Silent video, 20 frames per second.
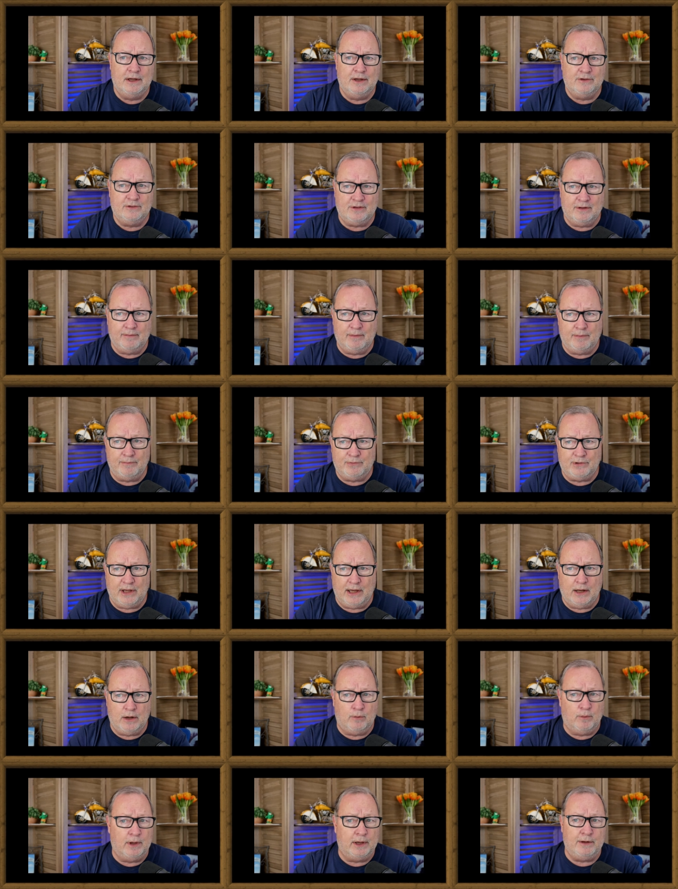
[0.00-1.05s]
Some of them say, I
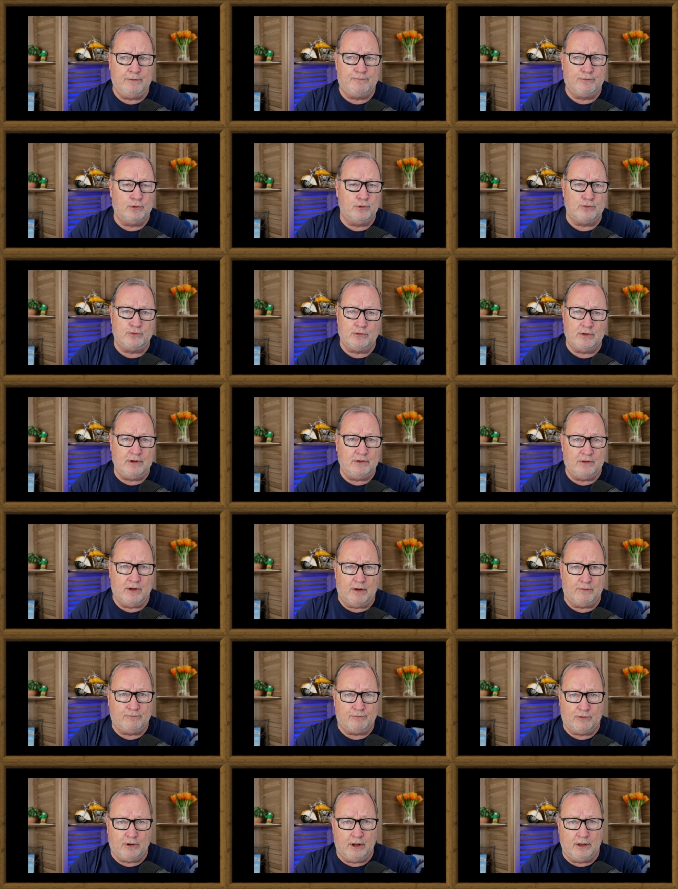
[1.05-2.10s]
don't want any fruit trees
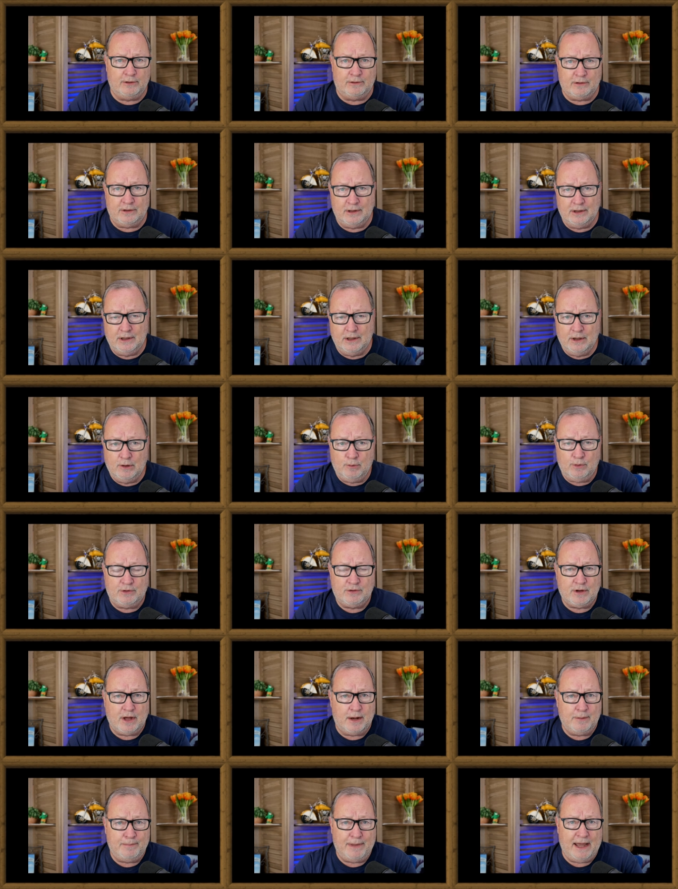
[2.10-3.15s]
out front, which
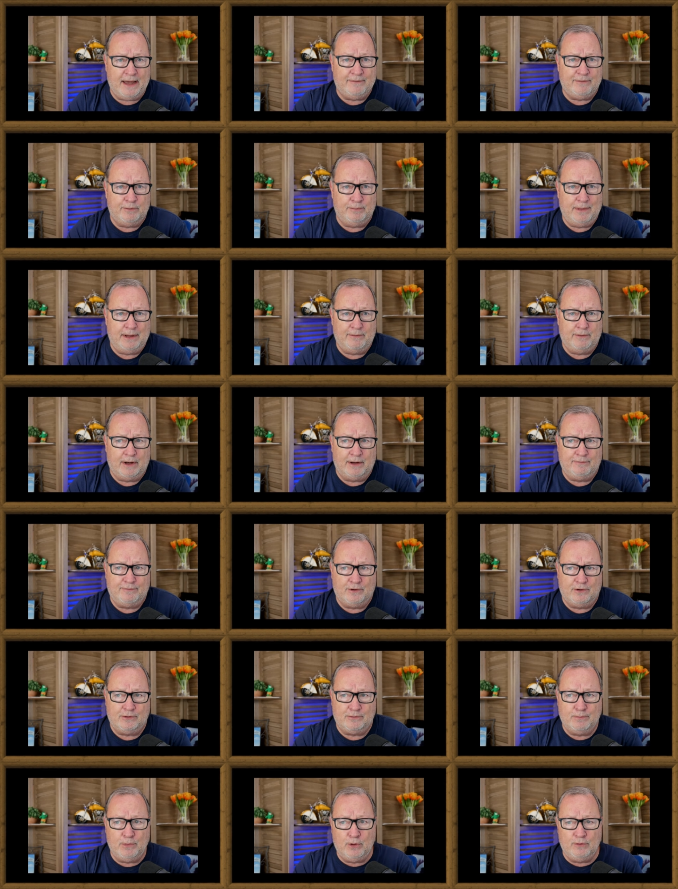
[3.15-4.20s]
kind of baffled me when I
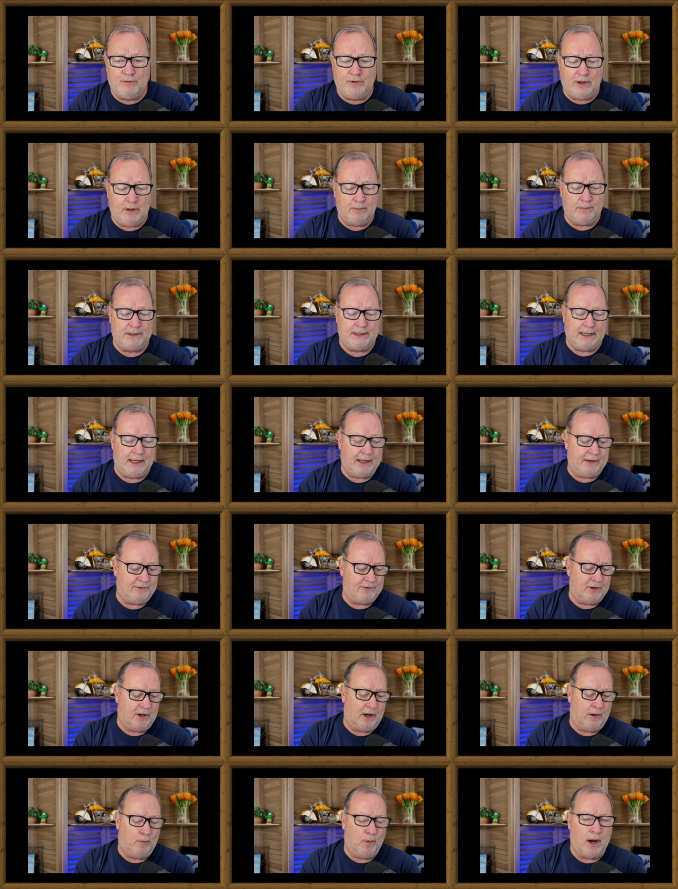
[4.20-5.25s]
first moved here. But then I
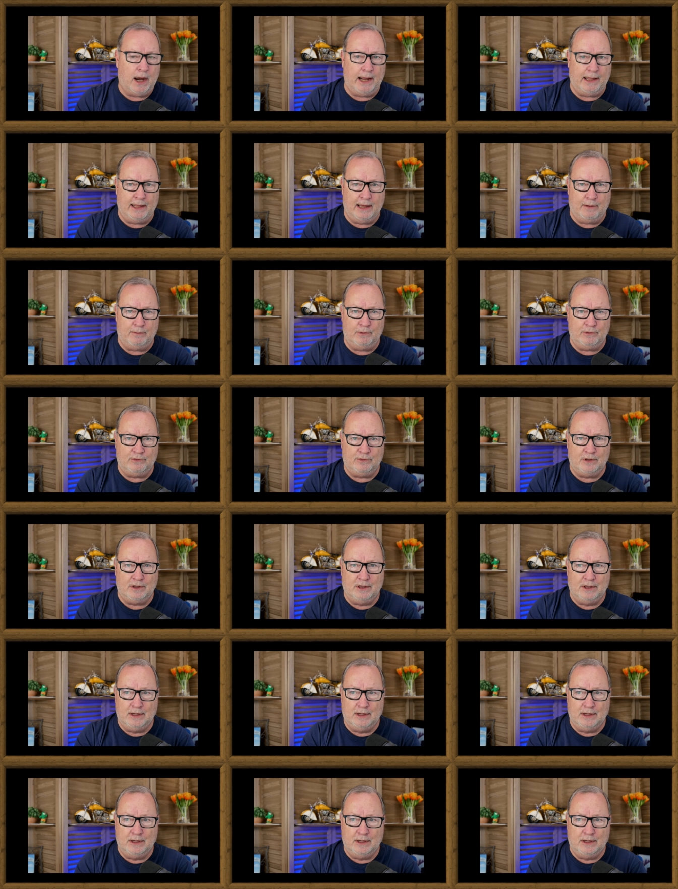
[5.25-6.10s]
saw why that was